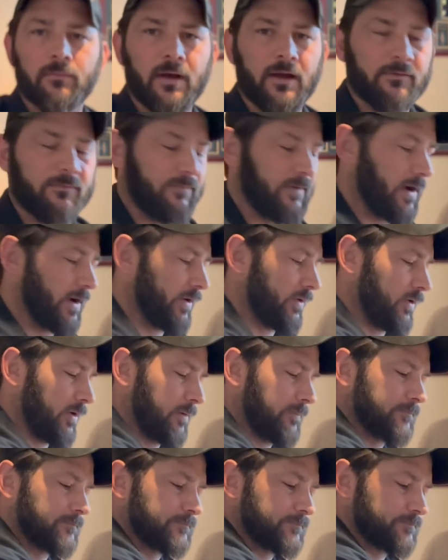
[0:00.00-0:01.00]
my
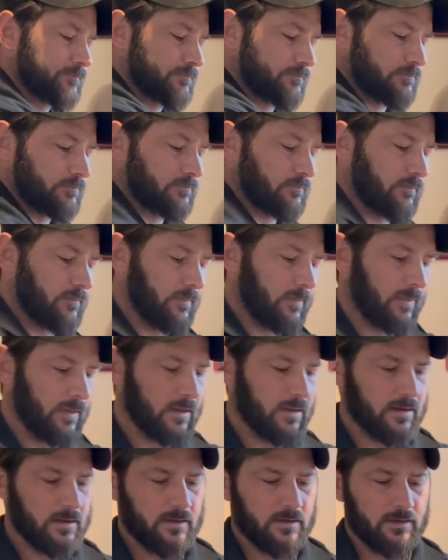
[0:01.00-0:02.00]
firearm.
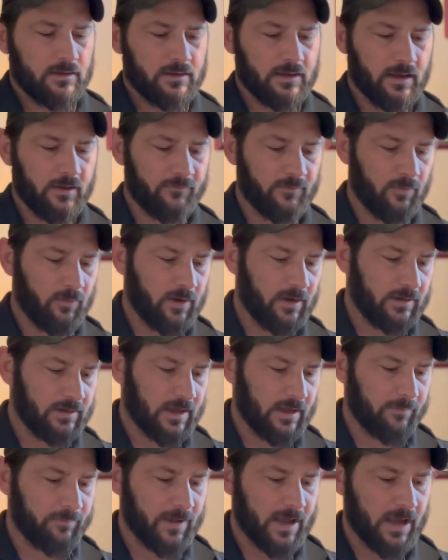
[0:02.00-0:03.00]
Now if I want to
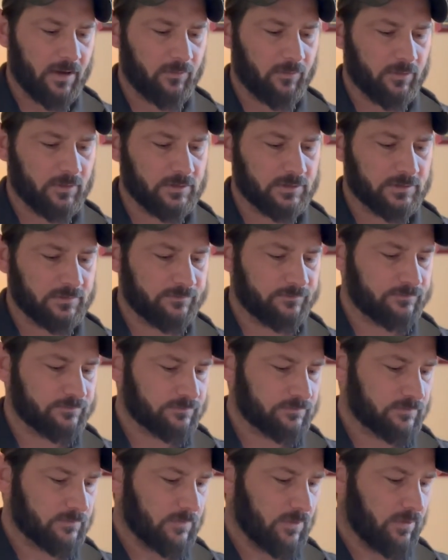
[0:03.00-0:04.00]
take backwards,
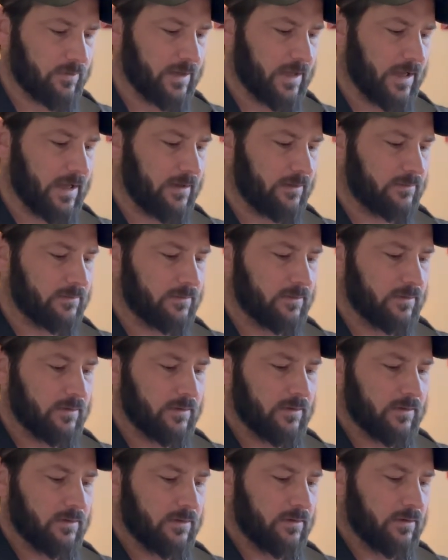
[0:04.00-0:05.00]
okay,
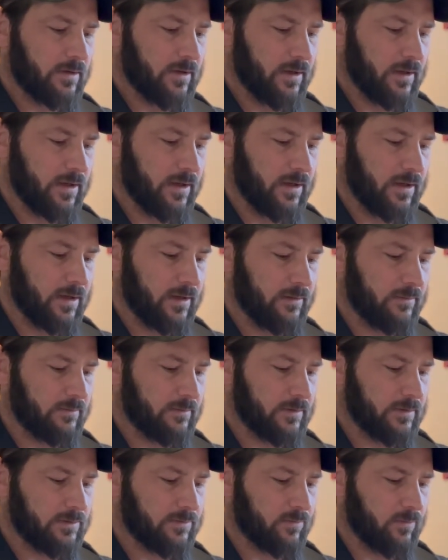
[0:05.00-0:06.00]

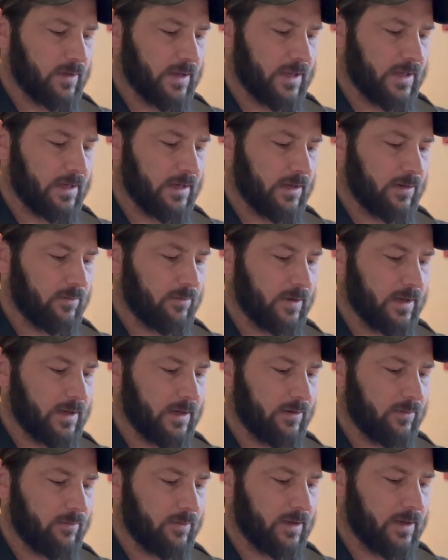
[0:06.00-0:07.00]
it's
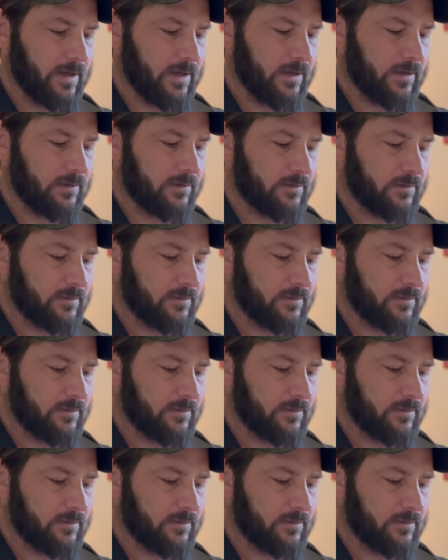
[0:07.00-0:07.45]
waiting.